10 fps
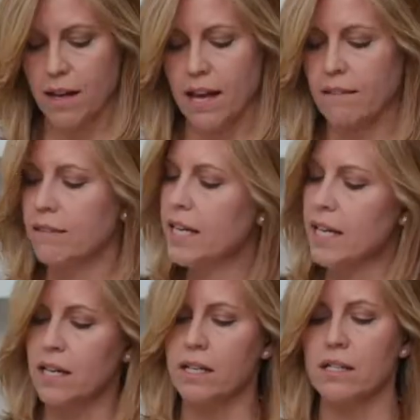And
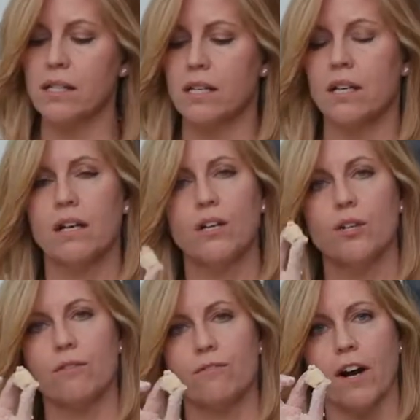these
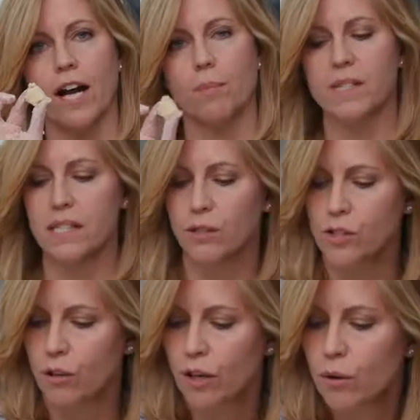you can fry up as little
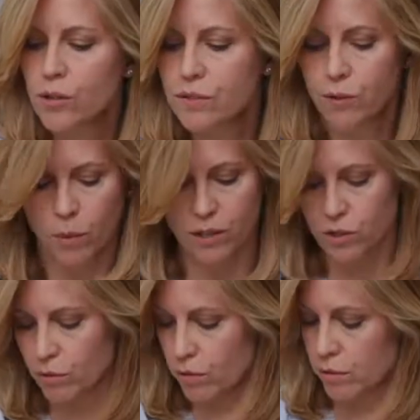donut holes if you want
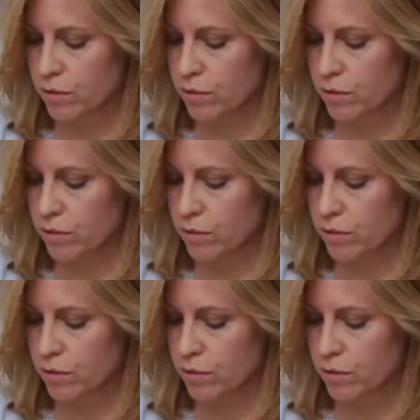to.